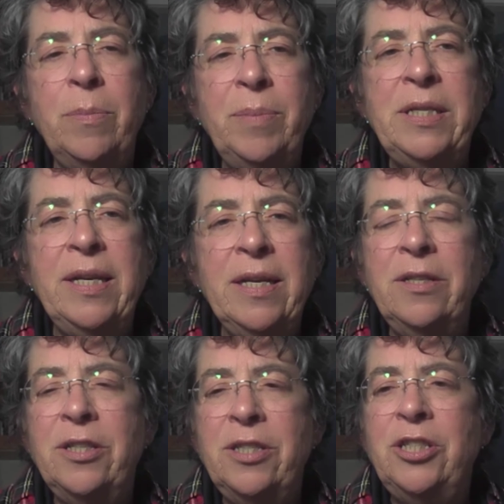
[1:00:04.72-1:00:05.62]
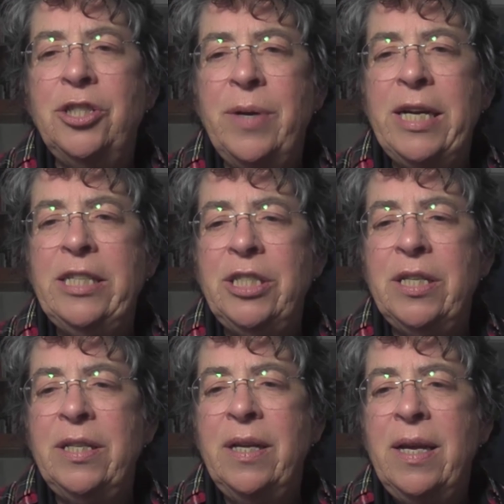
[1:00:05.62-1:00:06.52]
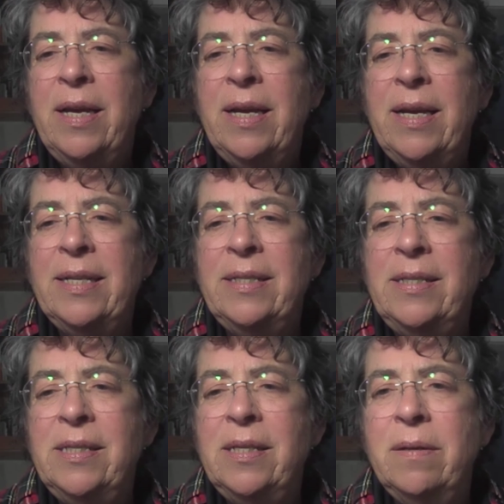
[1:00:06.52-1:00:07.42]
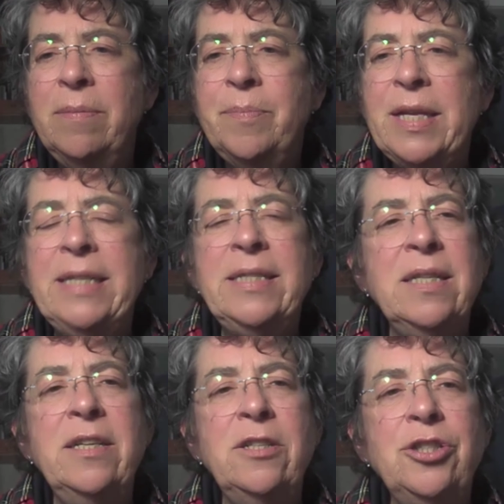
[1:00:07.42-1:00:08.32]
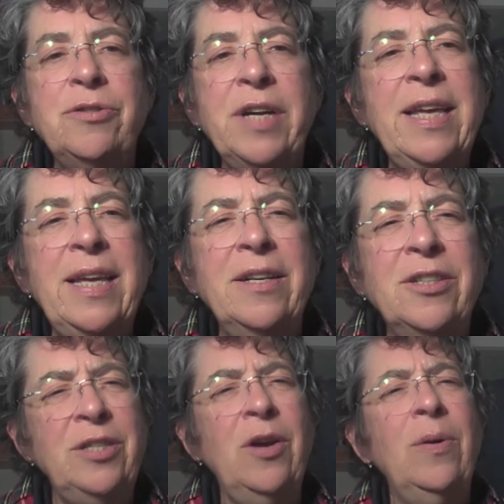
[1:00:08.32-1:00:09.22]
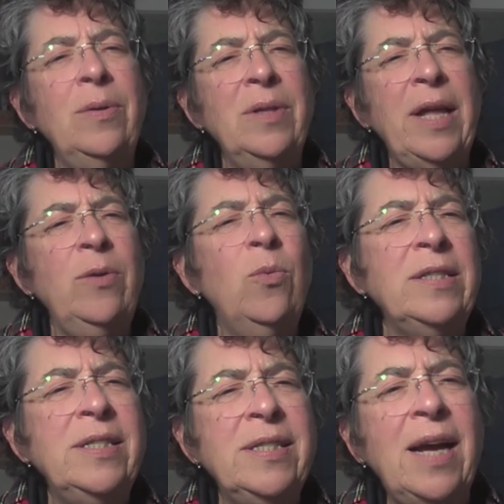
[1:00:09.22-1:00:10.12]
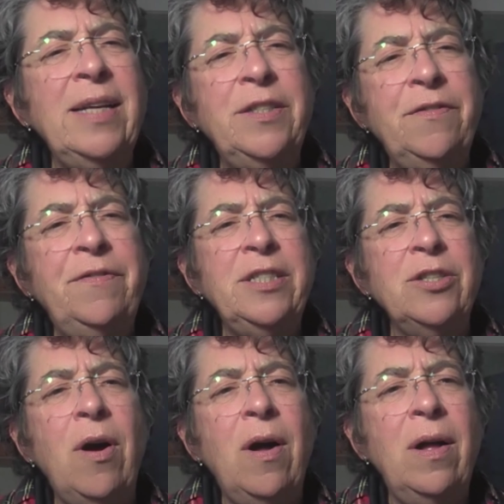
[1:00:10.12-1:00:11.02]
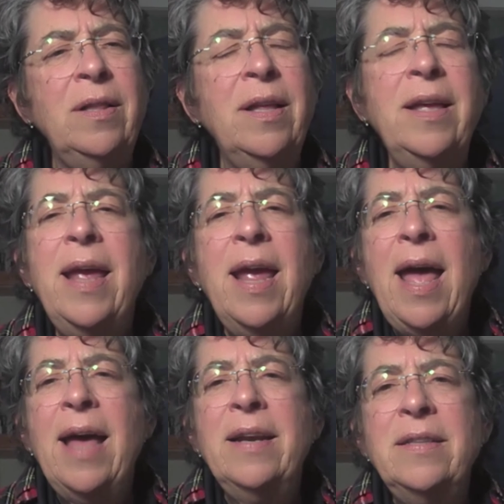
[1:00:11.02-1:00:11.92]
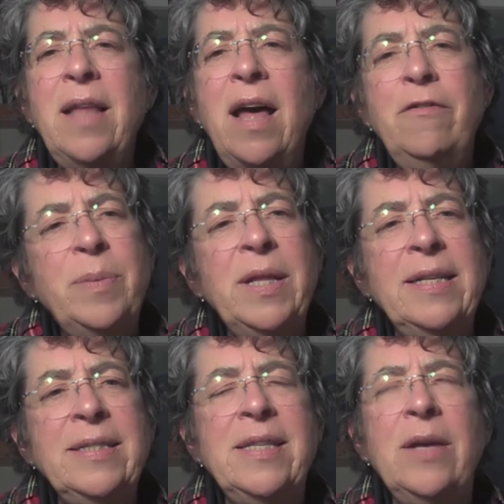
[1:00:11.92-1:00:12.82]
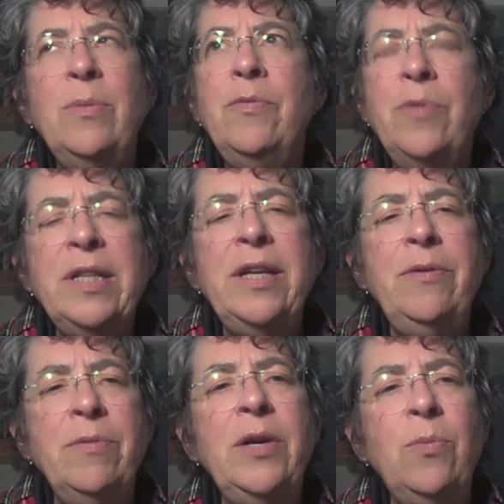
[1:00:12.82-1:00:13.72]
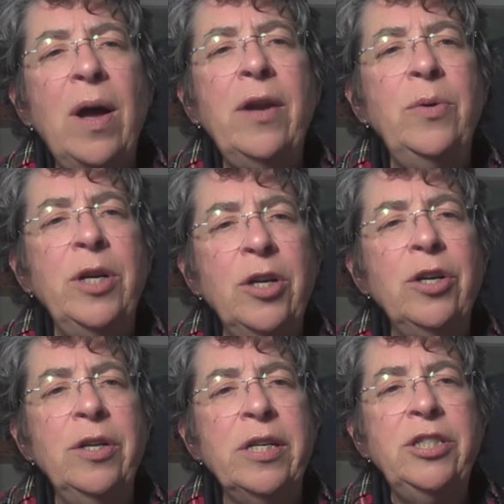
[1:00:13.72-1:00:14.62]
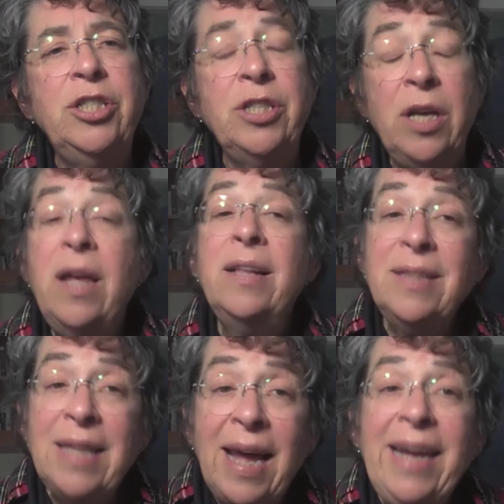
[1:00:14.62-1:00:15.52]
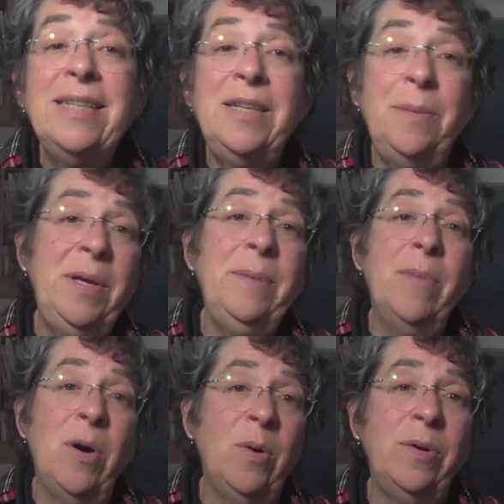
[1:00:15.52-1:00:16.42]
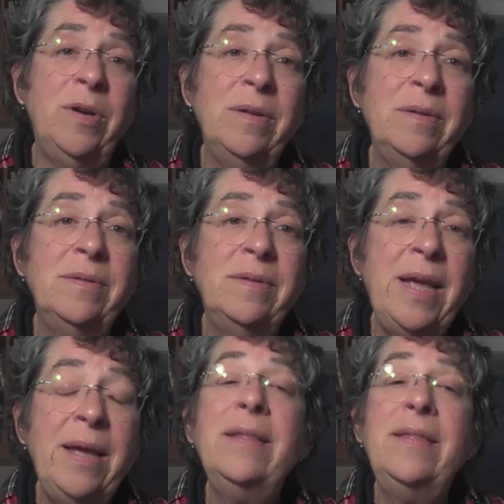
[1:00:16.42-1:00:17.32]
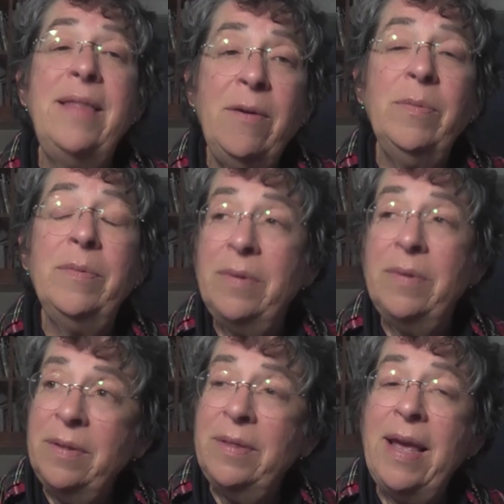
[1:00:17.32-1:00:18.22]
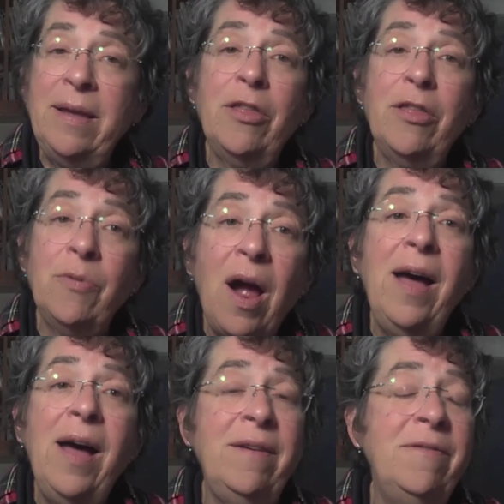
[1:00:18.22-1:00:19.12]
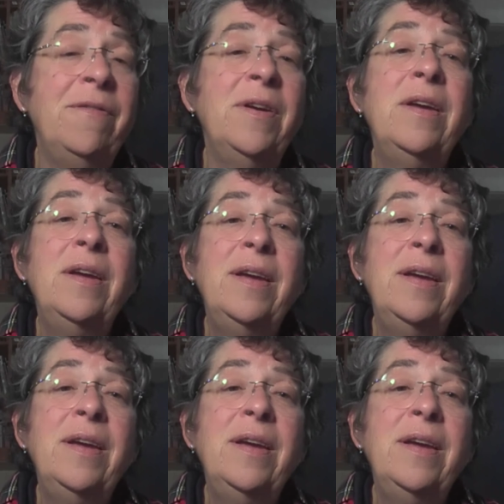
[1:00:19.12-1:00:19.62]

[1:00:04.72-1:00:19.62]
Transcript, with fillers: for a particular situation is it's a little tricky there's no like one size fits all and a lot of plants that we really really want to encourage like to be mowed they they they thrive